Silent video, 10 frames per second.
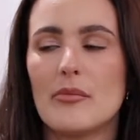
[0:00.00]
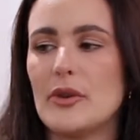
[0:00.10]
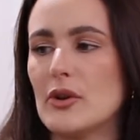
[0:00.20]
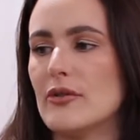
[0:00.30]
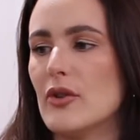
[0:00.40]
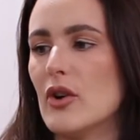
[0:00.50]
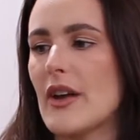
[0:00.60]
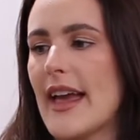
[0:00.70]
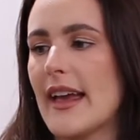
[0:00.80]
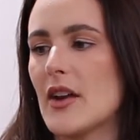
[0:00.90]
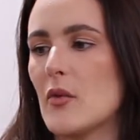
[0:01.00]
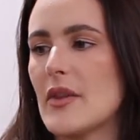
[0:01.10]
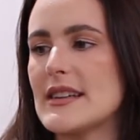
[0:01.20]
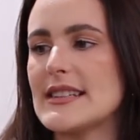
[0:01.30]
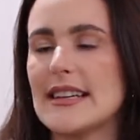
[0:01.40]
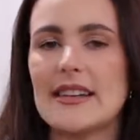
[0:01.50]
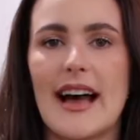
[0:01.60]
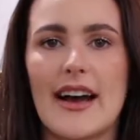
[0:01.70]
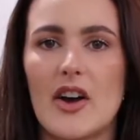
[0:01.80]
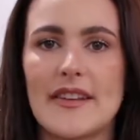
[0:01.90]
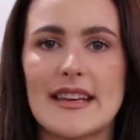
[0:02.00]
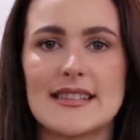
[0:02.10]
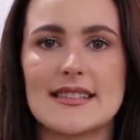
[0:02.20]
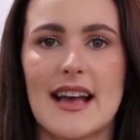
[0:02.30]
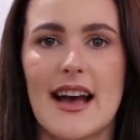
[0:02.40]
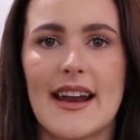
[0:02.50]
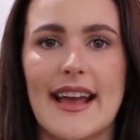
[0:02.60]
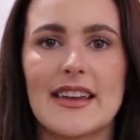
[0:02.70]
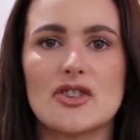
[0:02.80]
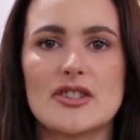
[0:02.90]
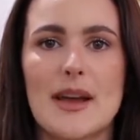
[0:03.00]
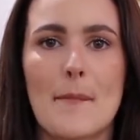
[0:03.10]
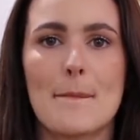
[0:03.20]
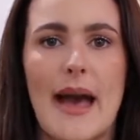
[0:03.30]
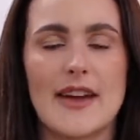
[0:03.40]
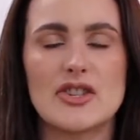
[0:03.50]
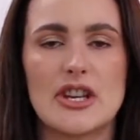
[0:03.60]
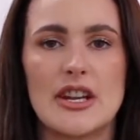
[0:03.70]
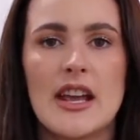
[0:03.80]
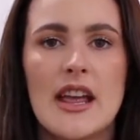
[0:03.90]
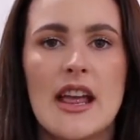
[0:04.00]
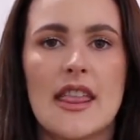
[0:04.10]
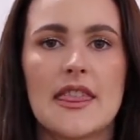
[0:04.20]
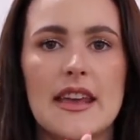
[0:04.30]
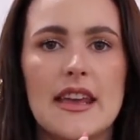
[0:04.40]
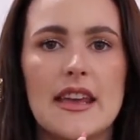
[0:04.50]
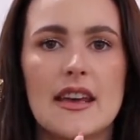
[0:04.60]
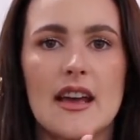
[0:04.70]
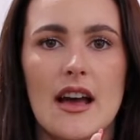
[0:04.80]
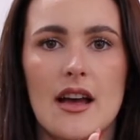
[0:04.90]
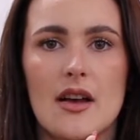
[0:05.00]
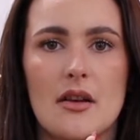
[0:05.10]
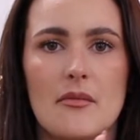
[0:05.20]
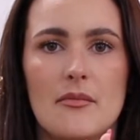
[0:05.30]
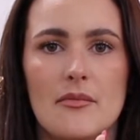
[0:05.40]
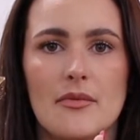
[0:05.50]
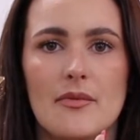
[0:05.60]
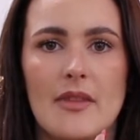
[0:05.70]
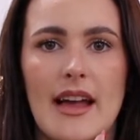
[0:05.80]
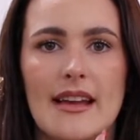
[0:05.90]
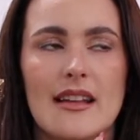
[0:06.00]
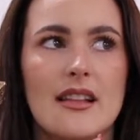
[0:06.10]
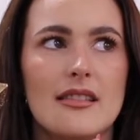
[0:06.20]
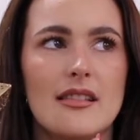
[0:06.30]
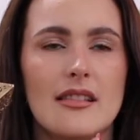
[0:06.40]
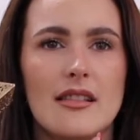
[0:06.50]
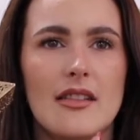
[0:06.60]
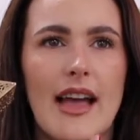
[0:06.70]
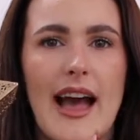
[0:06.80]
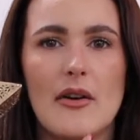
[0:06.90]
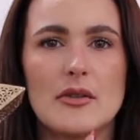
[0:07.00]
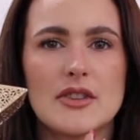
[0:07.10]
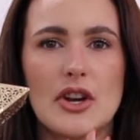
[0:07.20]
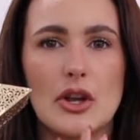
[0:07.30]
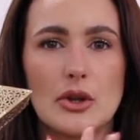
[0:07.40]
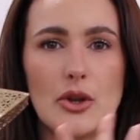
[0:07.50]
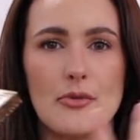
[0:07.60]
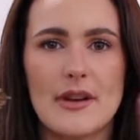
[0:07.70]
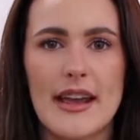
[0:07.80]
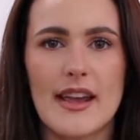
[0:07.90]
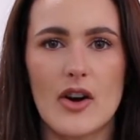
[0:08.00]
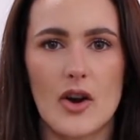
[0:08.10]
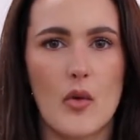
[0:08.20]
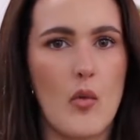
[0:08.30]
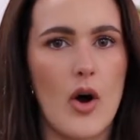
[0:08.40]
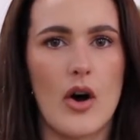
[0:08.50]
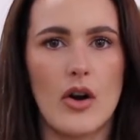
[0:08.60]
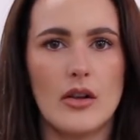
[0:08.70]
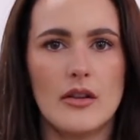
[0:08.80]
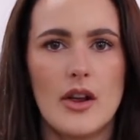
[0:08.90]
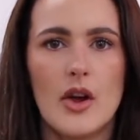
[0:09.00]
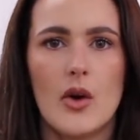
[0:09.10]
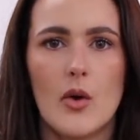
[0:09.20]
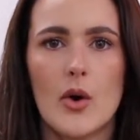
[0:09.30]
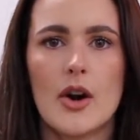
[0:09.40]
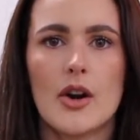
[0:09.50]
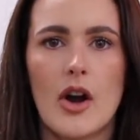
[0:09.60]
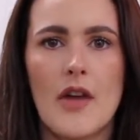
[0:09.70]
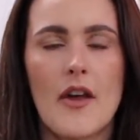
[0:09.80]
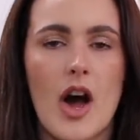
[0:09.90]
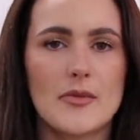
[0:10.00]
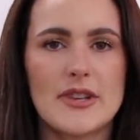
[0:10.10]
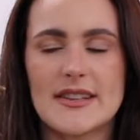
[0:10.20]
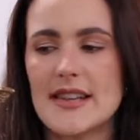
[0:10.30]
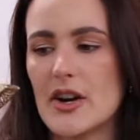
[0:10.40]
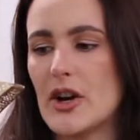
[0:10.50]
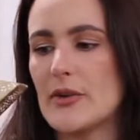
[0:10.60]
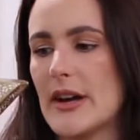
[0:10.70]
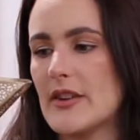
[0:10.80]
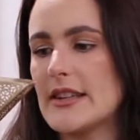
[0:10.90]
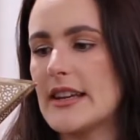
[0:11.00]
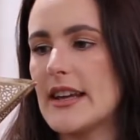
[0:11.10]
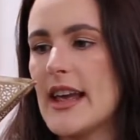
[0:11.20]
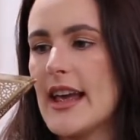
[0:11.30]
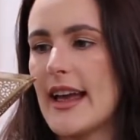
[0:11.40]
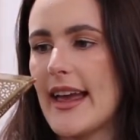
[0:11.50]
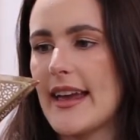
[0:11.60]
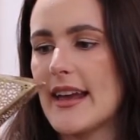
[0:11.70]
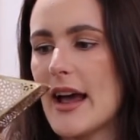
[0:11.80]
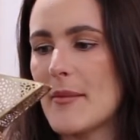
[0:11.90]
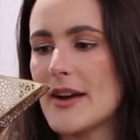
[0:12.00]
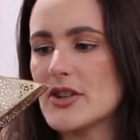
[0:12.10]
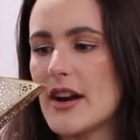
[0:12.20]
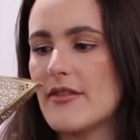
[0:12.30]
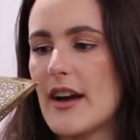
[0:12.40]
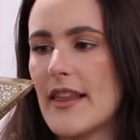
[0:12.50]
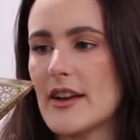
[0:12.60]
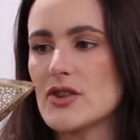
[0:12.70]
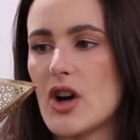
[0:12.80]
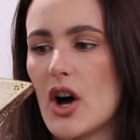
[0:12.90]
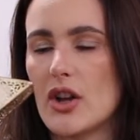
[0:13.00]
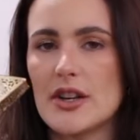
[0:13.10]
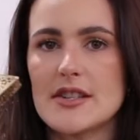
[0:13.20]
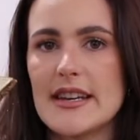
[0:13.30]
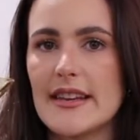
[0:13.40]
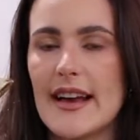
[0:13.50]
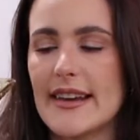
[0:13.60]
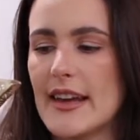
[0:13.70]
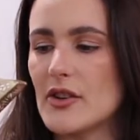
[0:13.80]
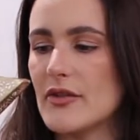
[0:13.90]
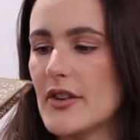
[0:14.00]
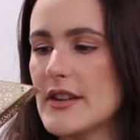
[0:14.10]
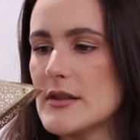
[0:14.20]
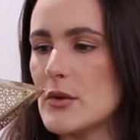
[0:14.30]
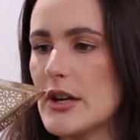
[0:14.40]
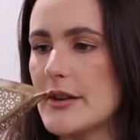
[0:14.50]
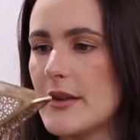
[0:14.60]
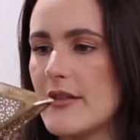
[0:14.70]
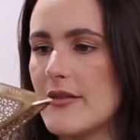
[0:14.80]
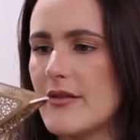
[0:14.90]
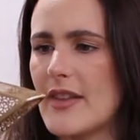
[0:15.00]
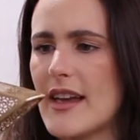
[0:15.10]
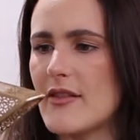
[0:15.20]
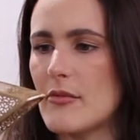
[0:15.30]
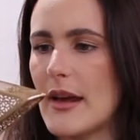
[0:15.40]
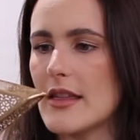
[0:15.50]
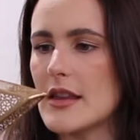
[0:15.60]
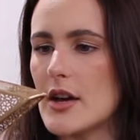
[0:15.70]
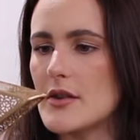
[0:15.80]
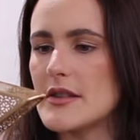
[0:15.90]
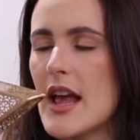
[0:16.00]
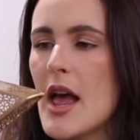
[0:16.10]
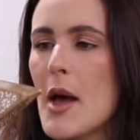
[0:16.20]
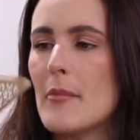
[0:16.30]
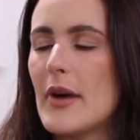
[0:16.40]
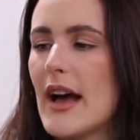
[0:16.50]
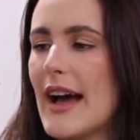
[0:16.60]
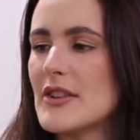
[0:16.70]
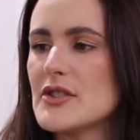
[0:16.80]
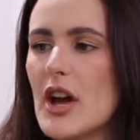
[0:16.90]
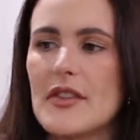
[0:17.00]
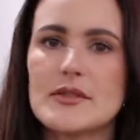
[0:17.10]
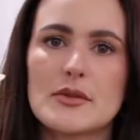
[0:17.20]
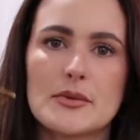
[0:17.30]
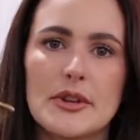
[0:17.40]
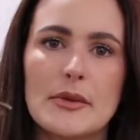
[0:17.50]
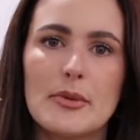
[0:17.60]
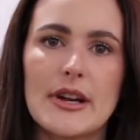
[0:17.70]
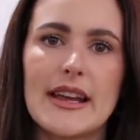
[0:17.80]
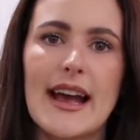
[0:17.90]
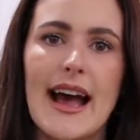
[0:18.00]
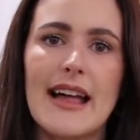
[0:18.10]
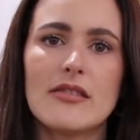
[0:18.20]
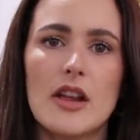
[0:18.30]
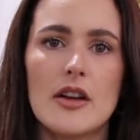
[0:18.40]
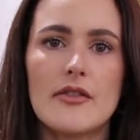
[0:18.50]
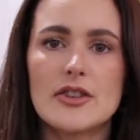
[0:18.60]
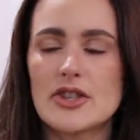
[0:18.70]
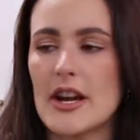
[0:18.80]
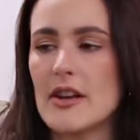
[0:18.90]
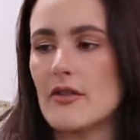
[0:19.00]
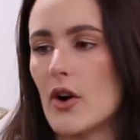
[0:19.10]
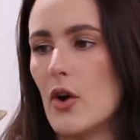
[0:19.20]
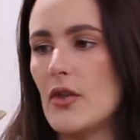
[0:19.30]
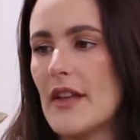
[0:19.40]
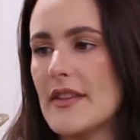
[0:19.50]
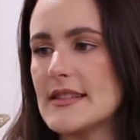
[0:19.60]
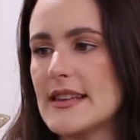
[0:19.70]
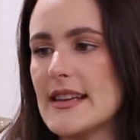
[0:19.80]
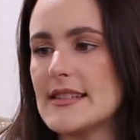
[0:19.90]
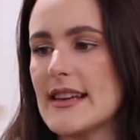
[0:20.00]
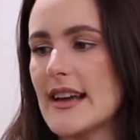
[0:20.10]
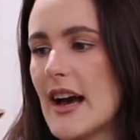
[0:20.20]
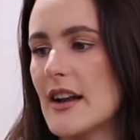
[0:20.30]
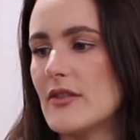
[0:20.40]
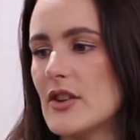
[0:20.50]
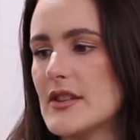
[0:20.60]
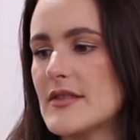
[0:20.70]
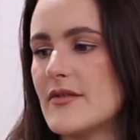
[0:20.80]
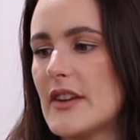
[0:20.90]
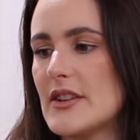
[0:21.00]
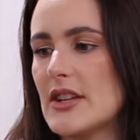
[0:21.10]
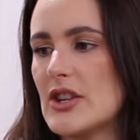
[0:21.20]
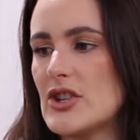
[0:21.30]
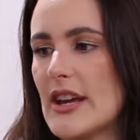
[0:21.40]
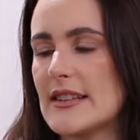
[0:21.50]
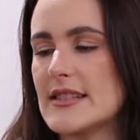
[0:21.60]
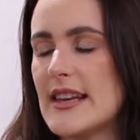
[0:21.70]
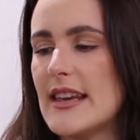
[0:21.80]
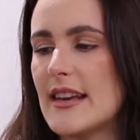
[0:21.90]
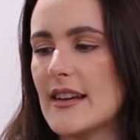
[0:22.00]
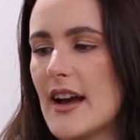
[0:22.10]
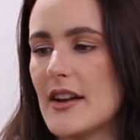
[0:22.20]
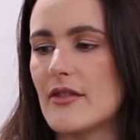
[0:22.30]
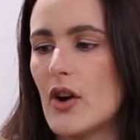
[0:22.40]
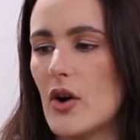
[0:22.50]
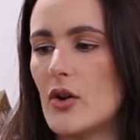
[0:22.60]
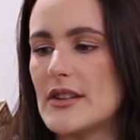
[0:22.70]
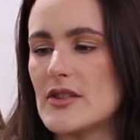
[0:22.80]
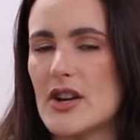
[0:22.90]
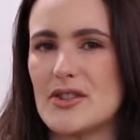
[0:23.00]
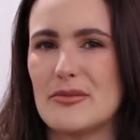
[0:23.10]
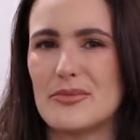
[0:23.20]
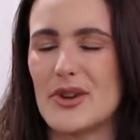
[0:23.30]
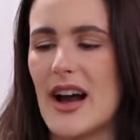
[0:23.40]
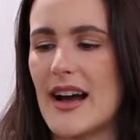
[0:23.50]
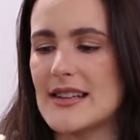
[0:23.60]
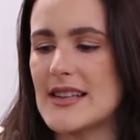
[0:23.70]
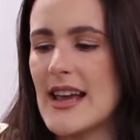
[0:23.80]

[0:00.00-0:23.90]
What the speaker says: beautiful. And with a tea light on the inside, I can just imagine the like how it's going to illuminate on a wall or on the objects that are around it. And I might try to find like a taller tea light candle for this one, if they even make those. But I just thought this was really pretty. I love the shade of gold that this is. It kind of looks vintage, antique kind of gold. It's not too bright.